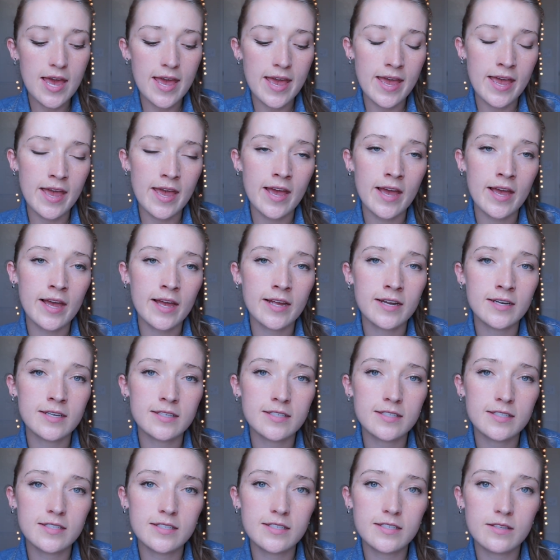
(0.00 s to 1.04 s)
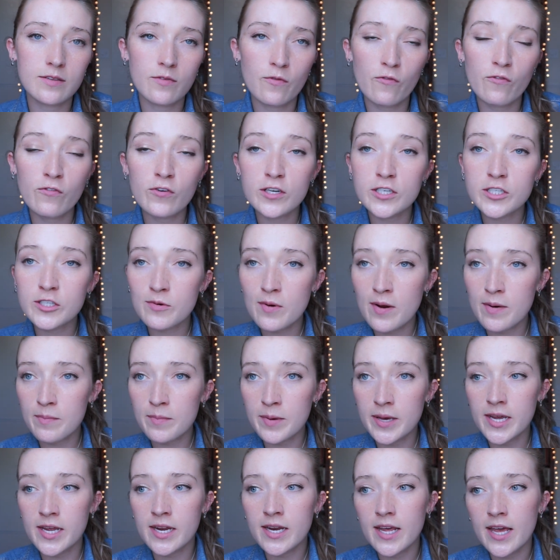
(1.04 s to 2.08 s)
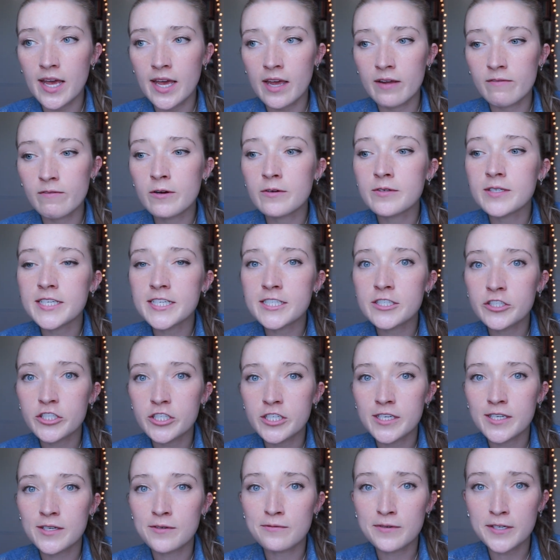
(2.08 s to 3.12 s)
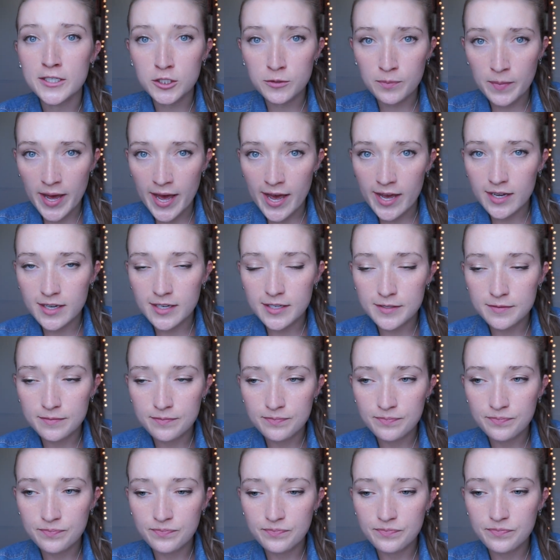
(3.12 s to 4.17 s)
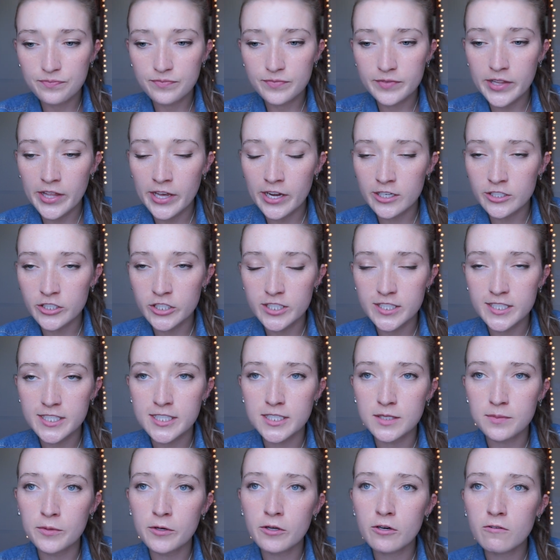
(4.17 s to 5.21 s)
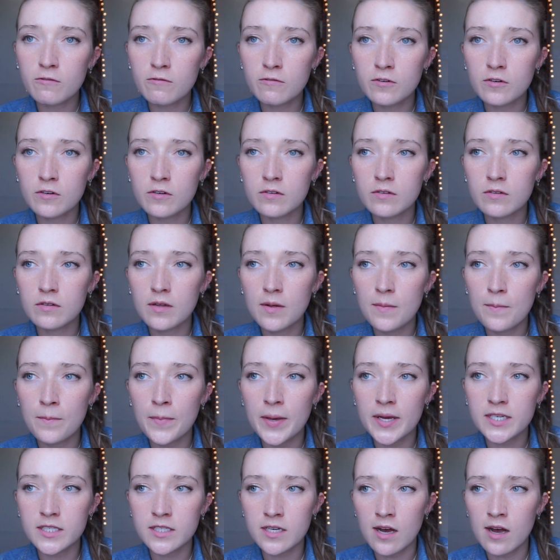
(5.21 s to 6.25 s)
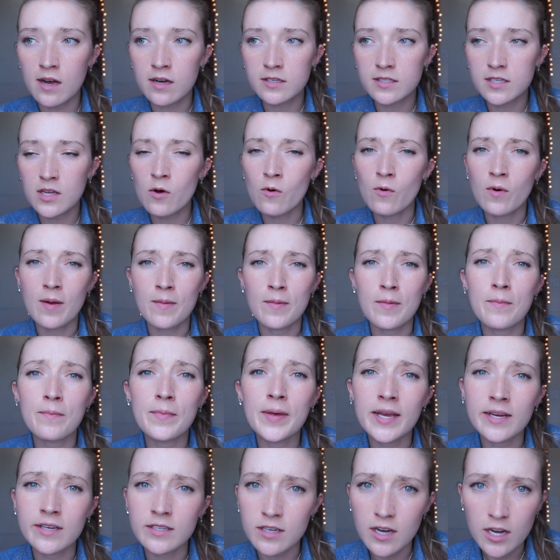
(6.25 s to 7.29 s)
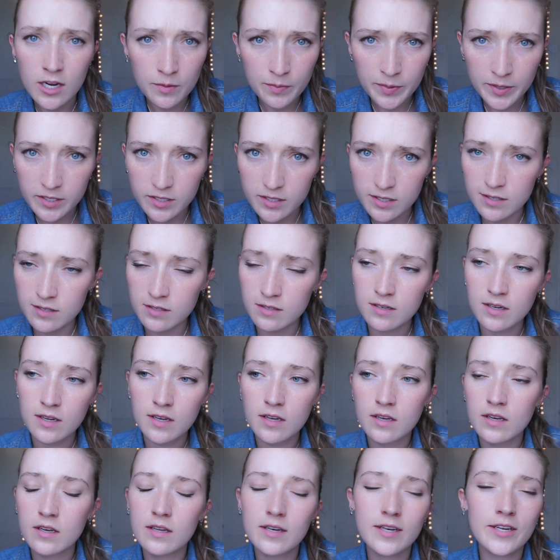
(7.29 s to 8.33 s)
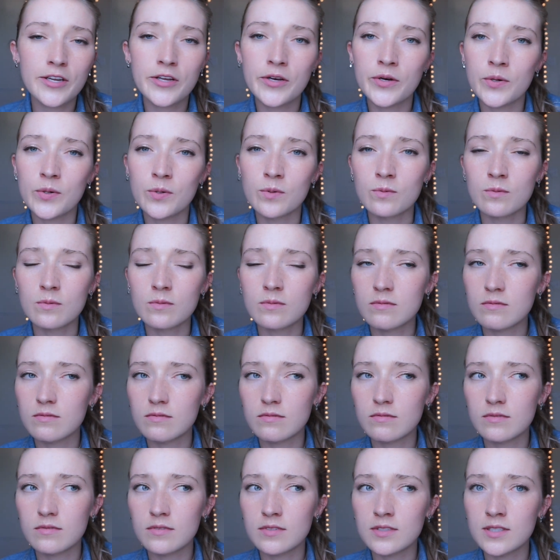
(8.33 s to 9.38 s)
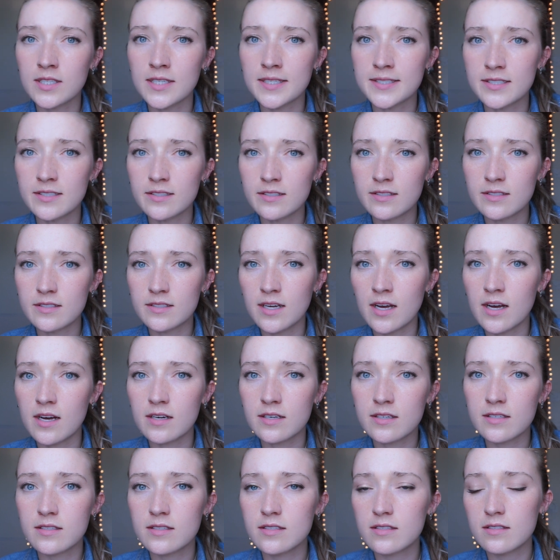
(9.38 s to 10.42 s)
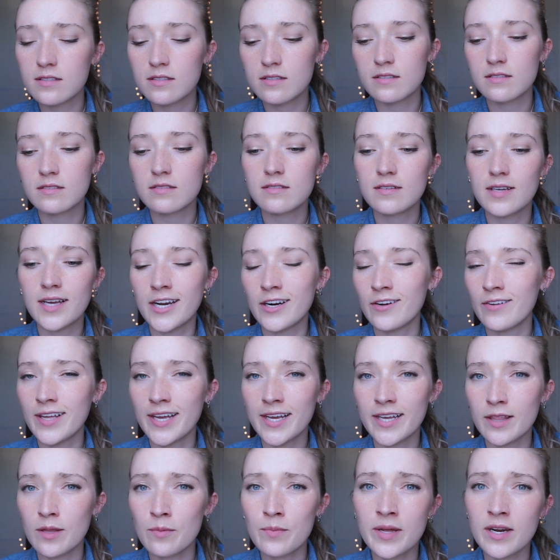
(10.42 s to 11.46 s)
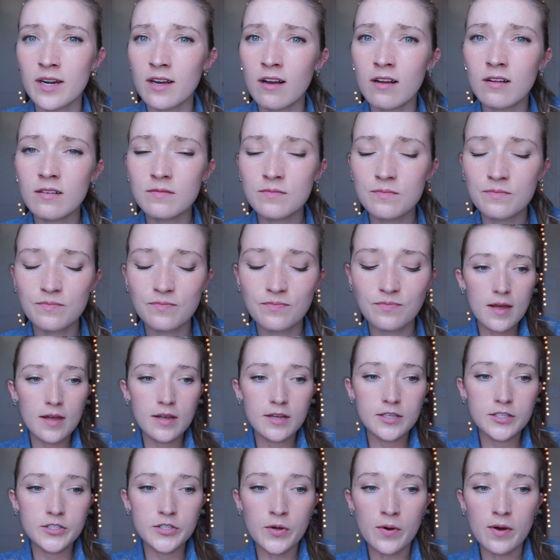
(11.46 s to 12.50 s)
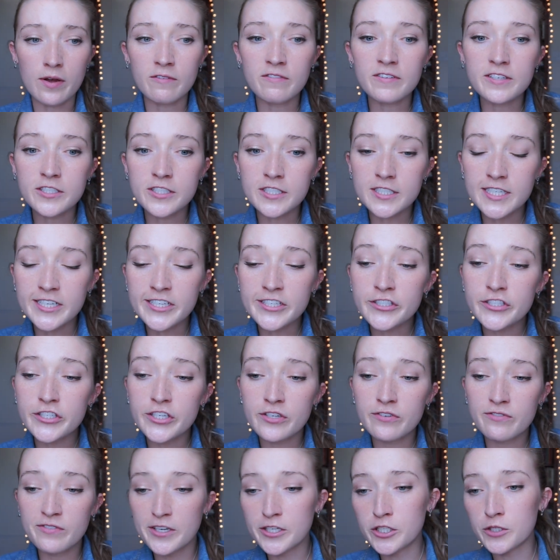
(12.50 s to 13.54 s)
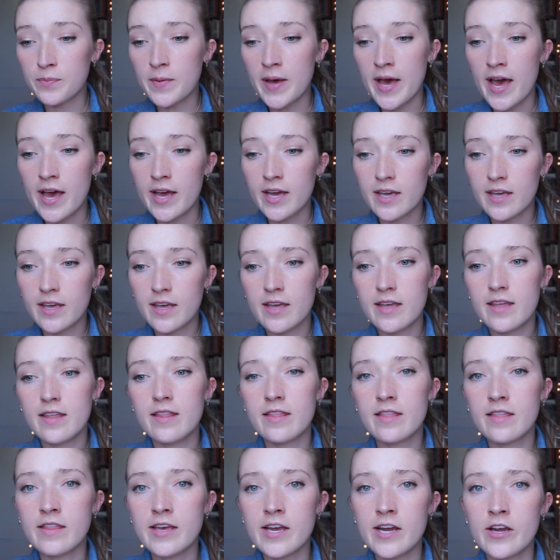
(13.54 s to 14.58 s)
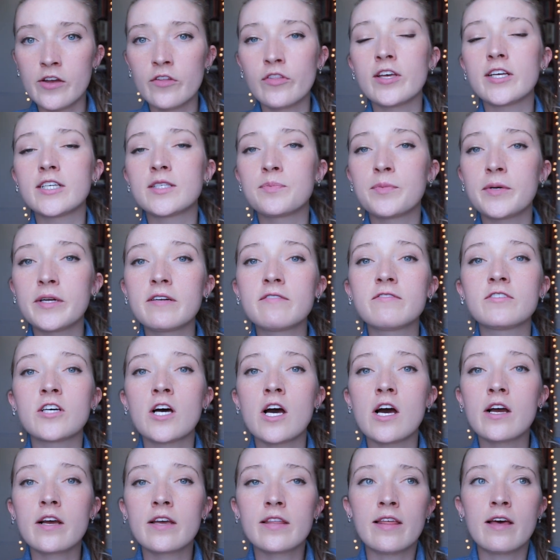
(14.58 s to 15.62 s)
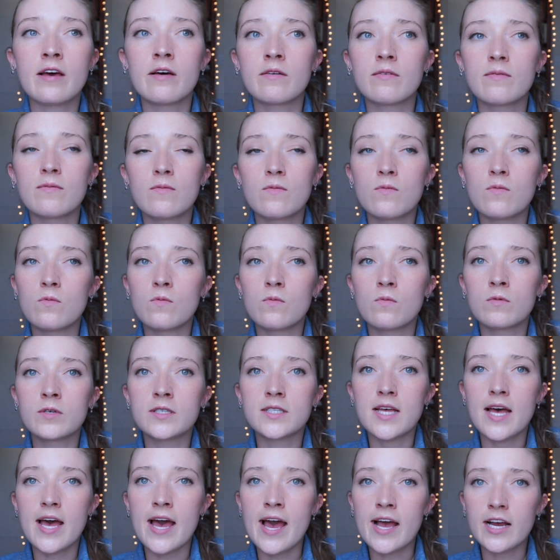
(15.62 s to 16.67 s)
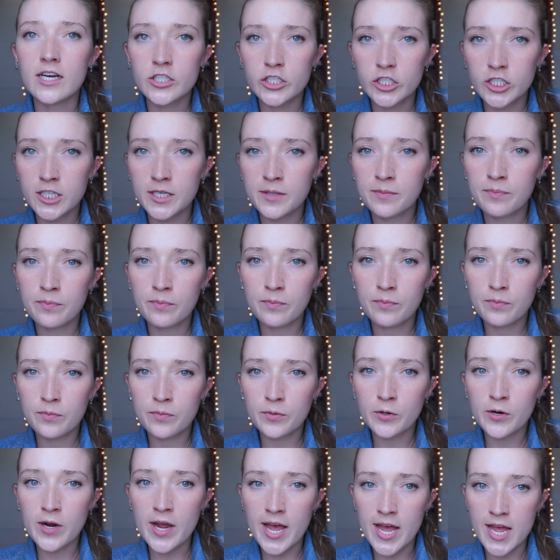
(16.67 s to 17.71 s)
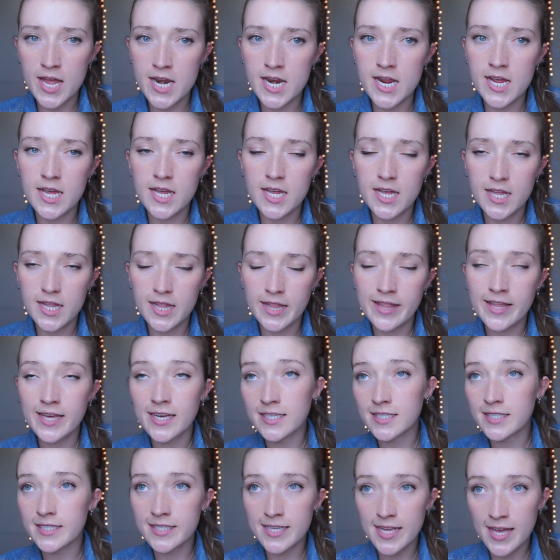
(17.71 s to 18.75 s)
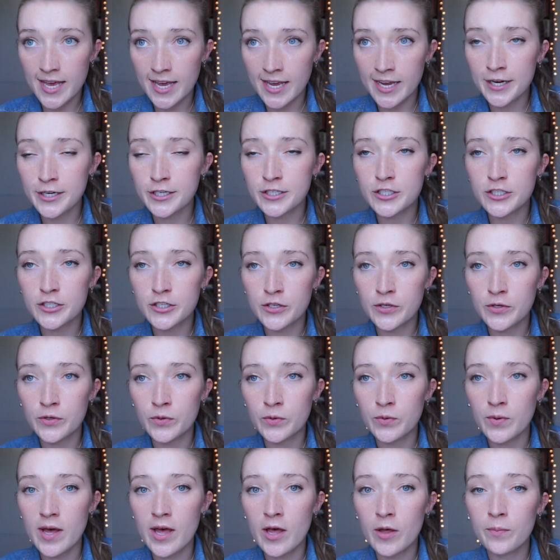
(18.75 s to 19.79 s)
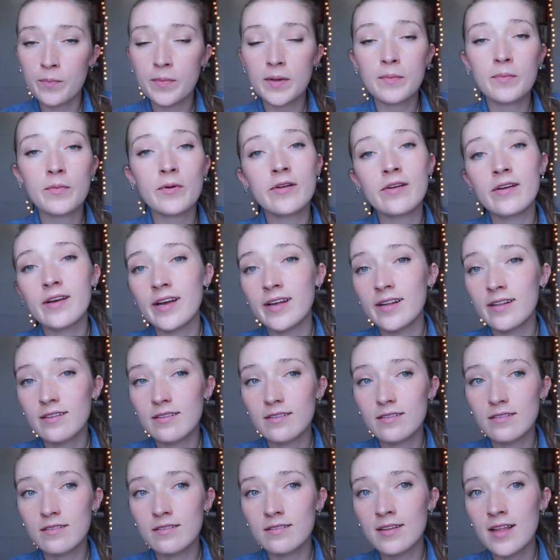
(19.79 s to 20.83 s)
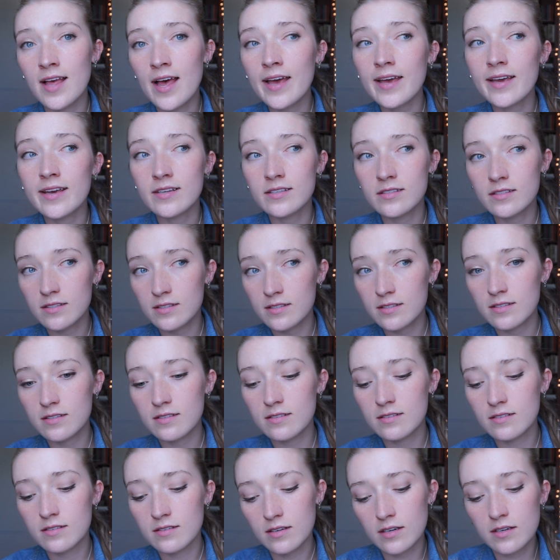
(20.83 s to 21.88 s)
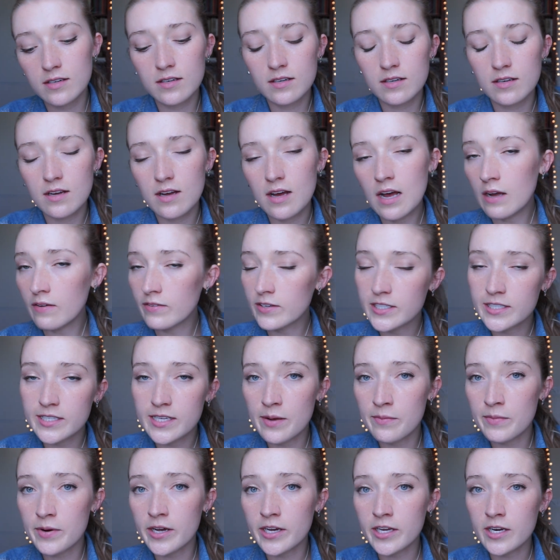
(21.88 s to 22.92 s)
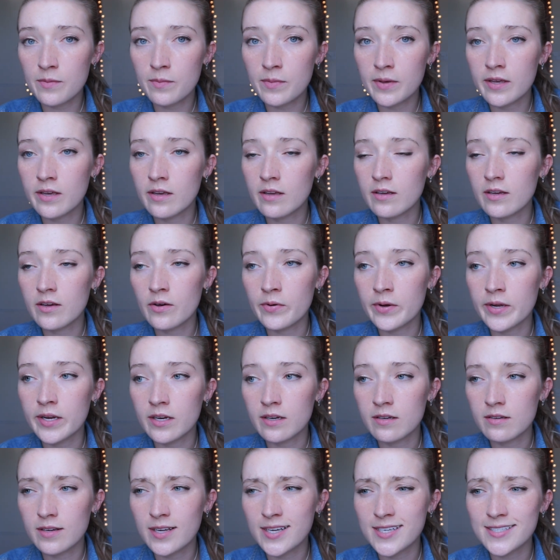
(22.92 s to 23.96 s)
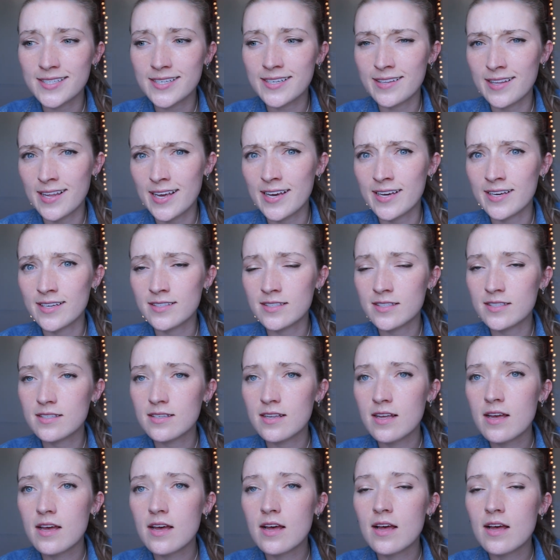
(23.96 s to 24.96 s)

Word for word: And first one being a Rhodesian Ridgeback. They're just these beautiful big dogs. Oh, I'm a big dog person. No little dogs. I don't like them at all. So a Rhodesian Ridgeback, they're this breed of dog that was actually bred, they say, to help people hunt lions. Obviously, I'm not going to be going hunting lions,